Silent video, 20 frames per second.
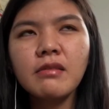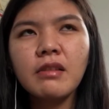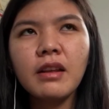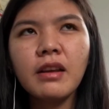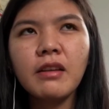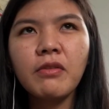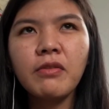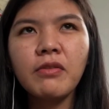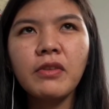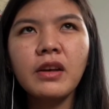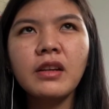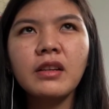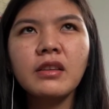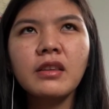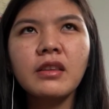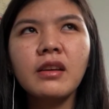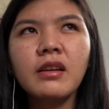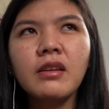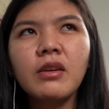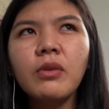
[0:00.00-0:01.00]
like felt
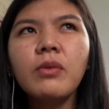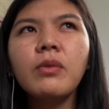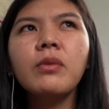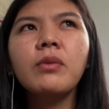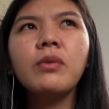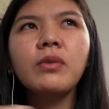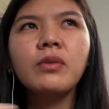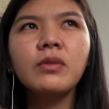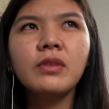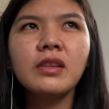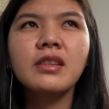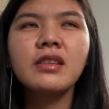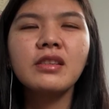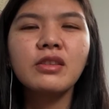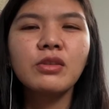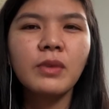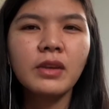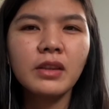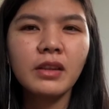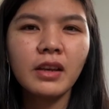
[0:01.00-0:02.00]
na, oh, this
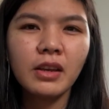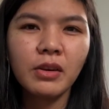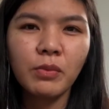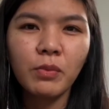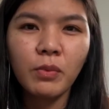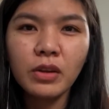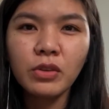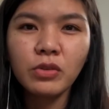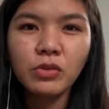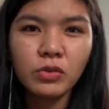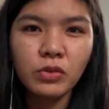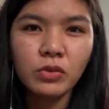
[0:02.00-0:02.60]
is what I want